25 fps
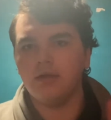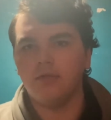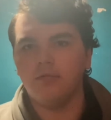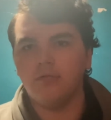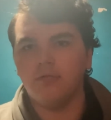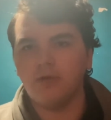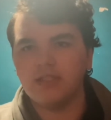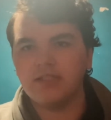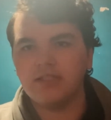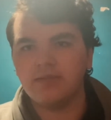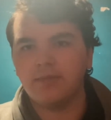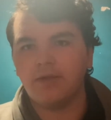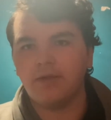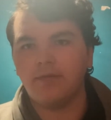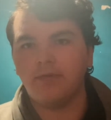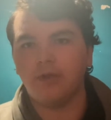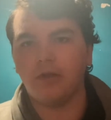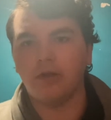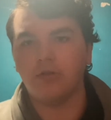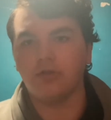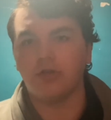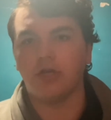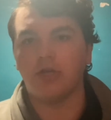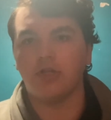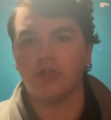What's up, my
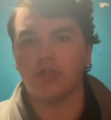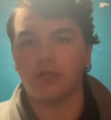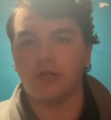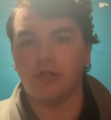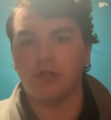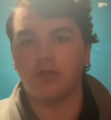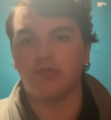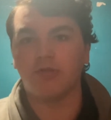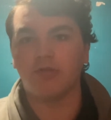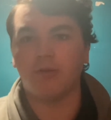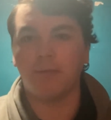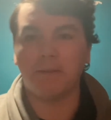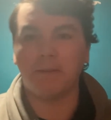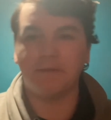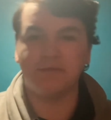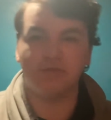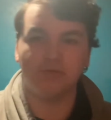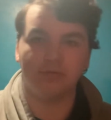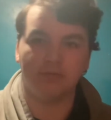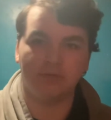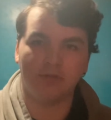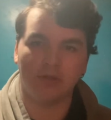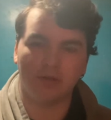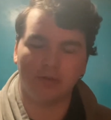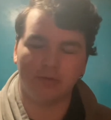fellow trash-anators? Welcome back
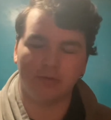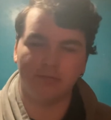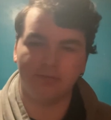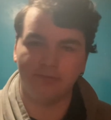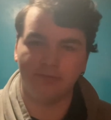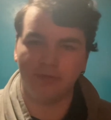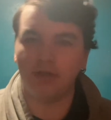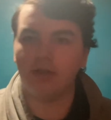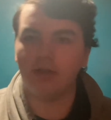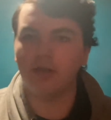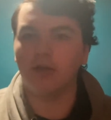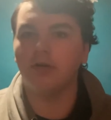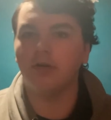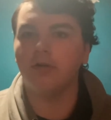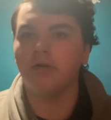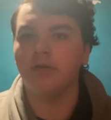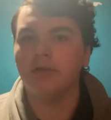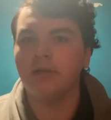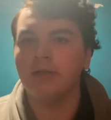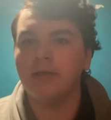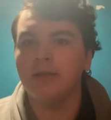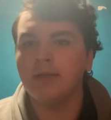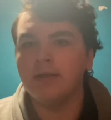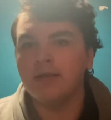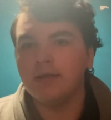to another video.
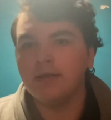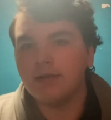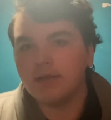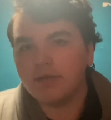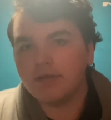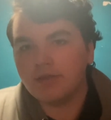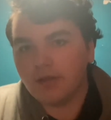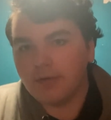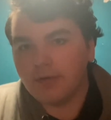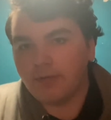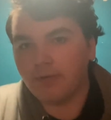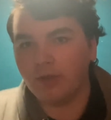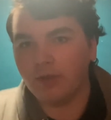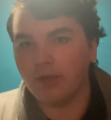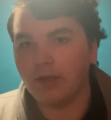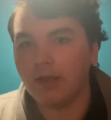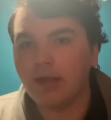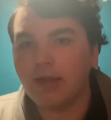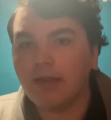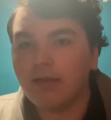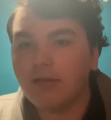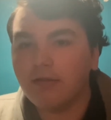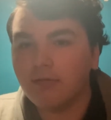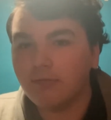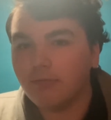Sorry for the
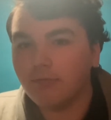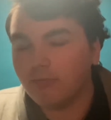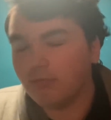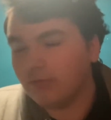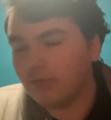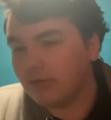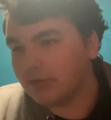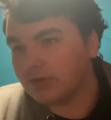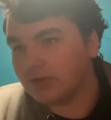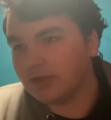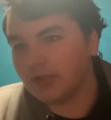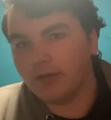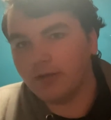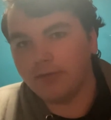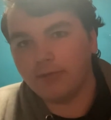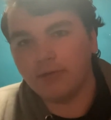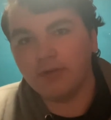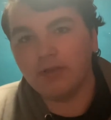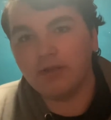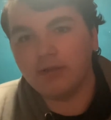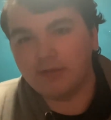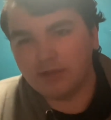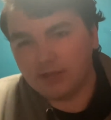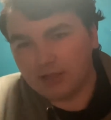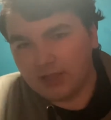
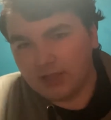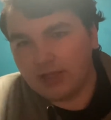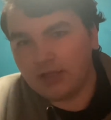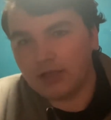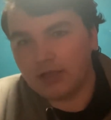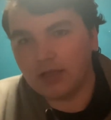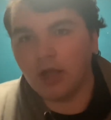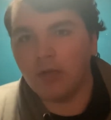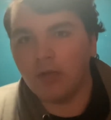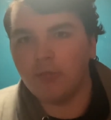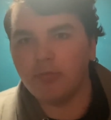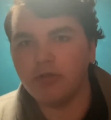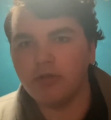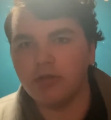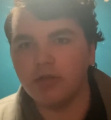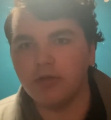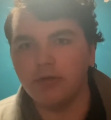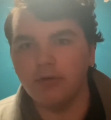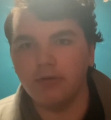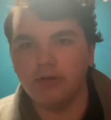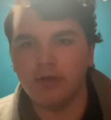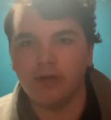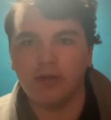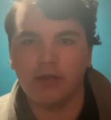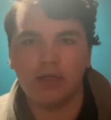late
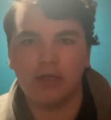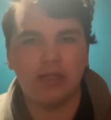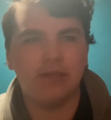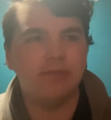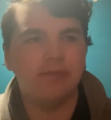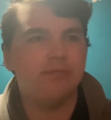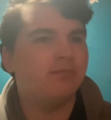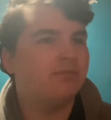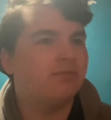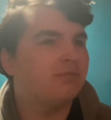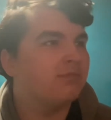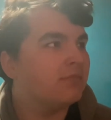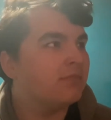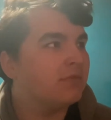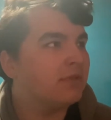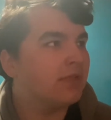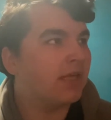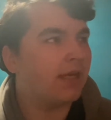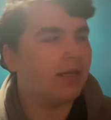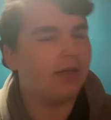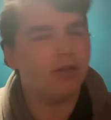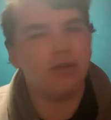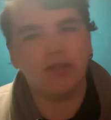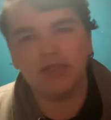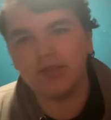upload. I
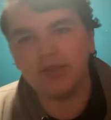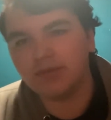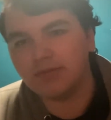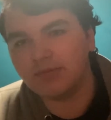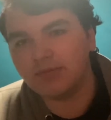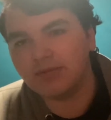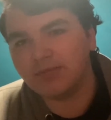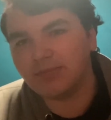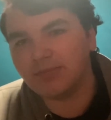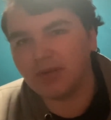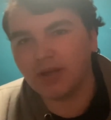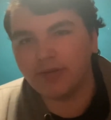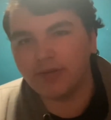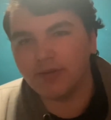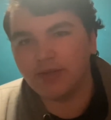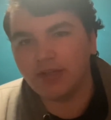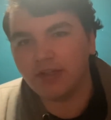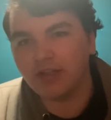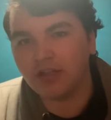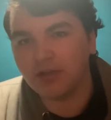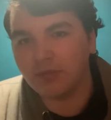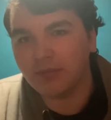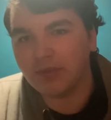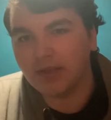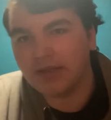know it's probably not
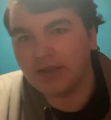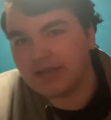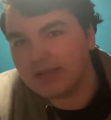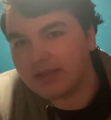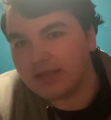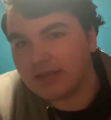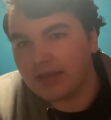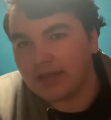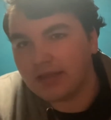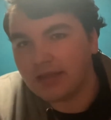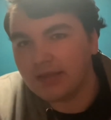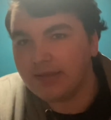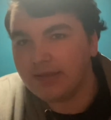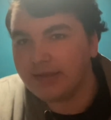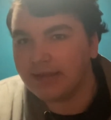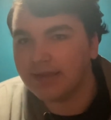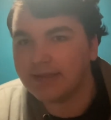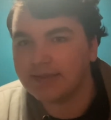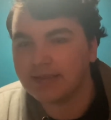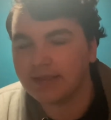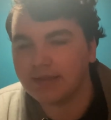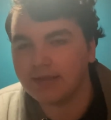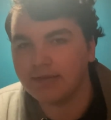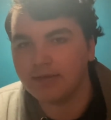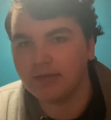going to be as late as
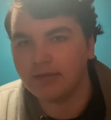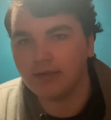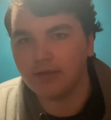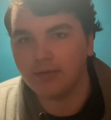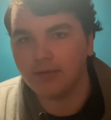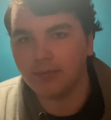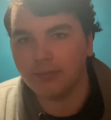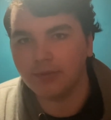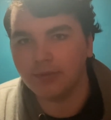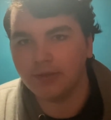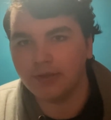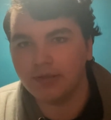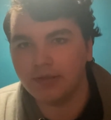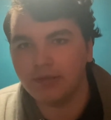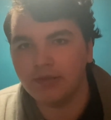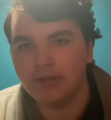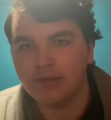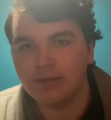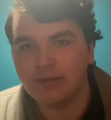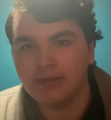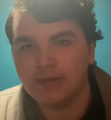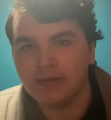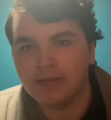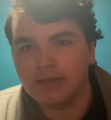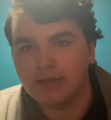I think, but
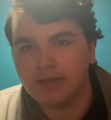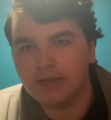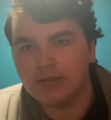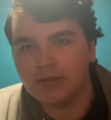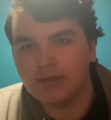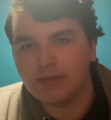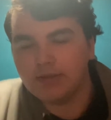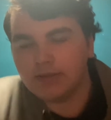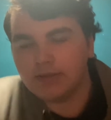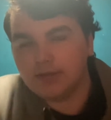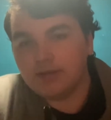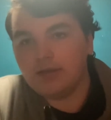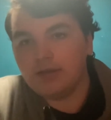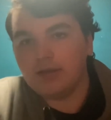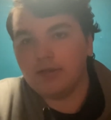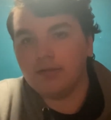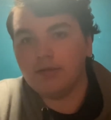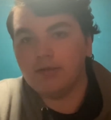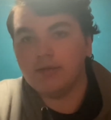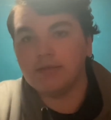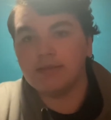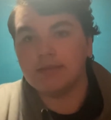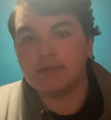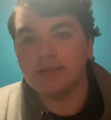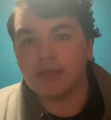
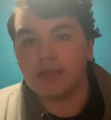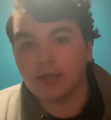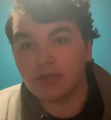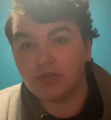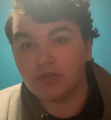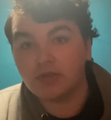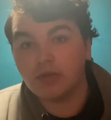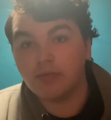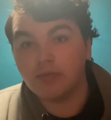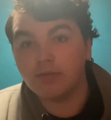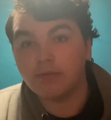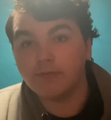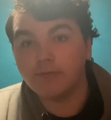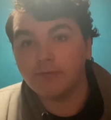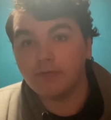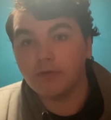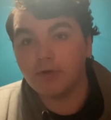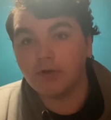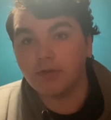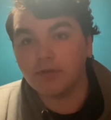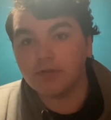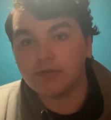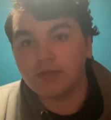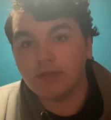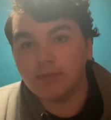it's October
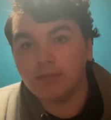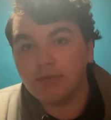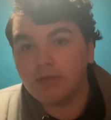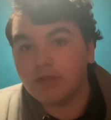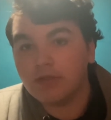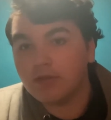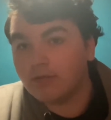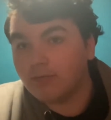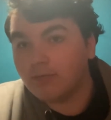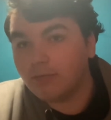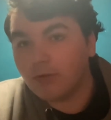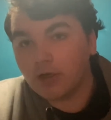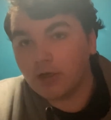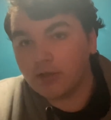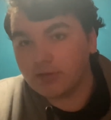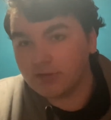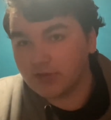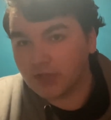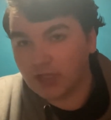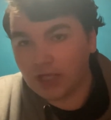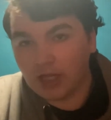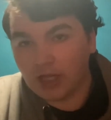1st. I'm gonna watch